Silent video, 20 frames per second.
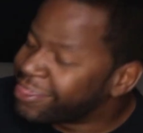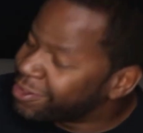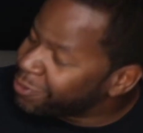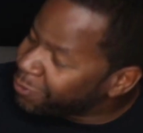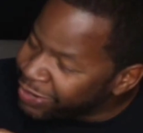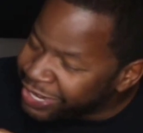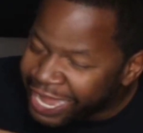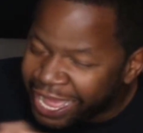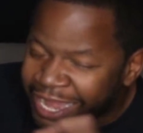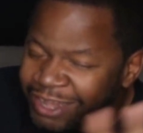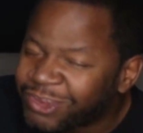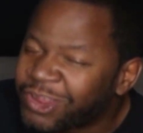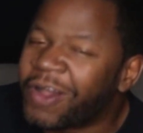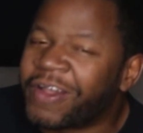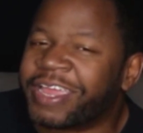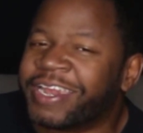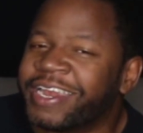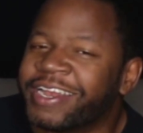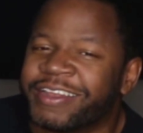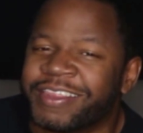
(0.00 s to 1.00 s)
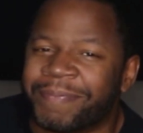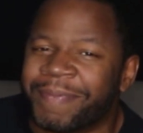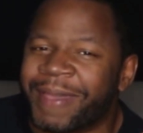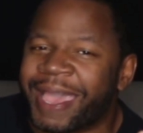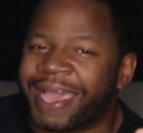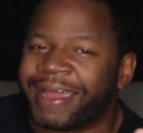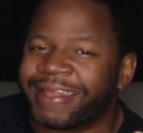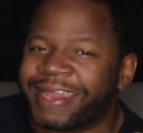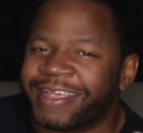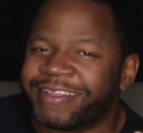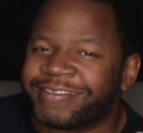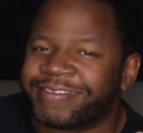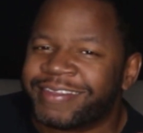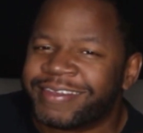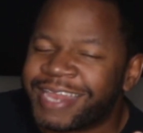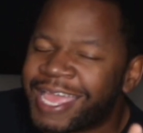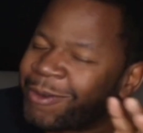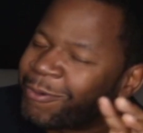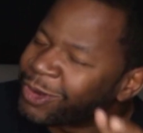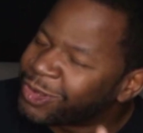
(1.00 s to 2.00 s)
And we're not talking Into the Badlands
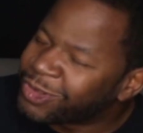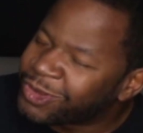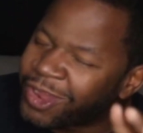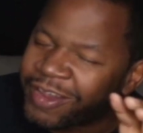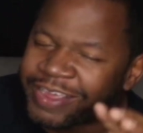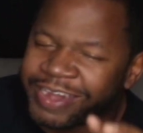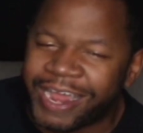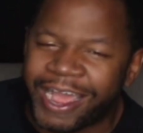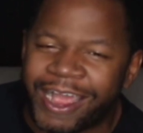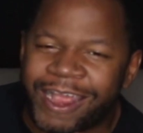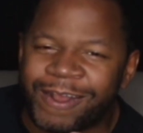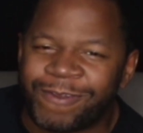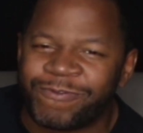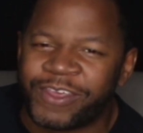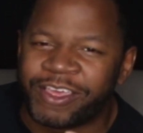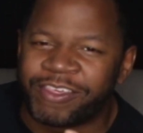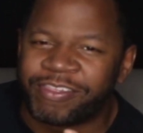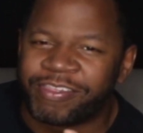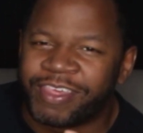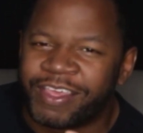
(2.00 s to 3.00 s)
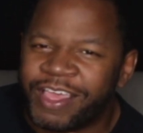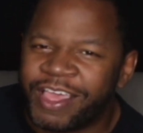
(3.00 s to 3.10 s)
today. We're talking Iron Fist.